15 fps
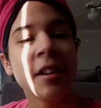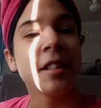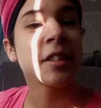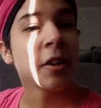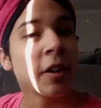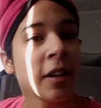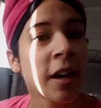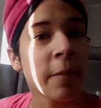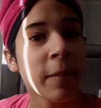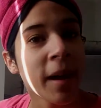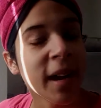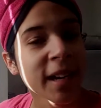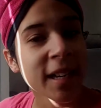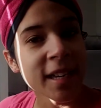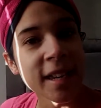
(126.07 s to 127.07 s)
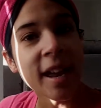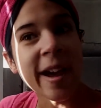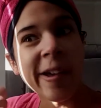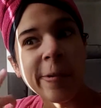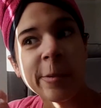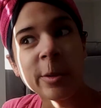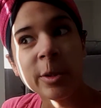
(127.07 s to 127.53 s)
All right, so I'll come back and
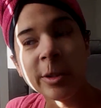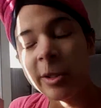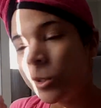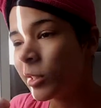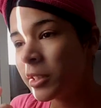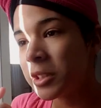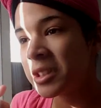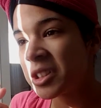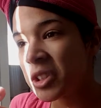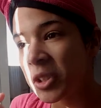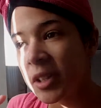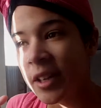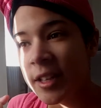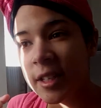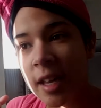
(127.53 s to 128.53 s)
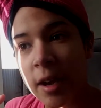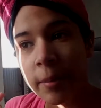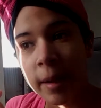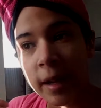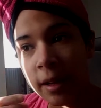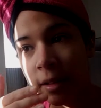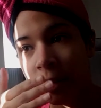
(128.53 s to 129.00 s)
I will show you guys how
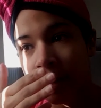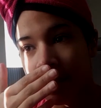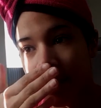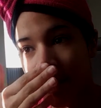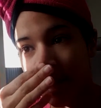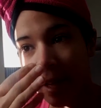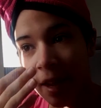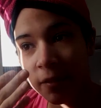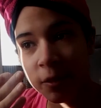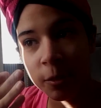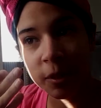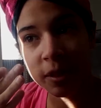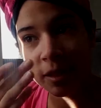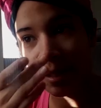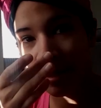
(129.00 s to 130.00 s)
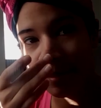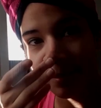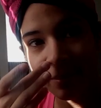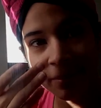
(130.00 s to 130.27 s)
my hair looks like afterwards.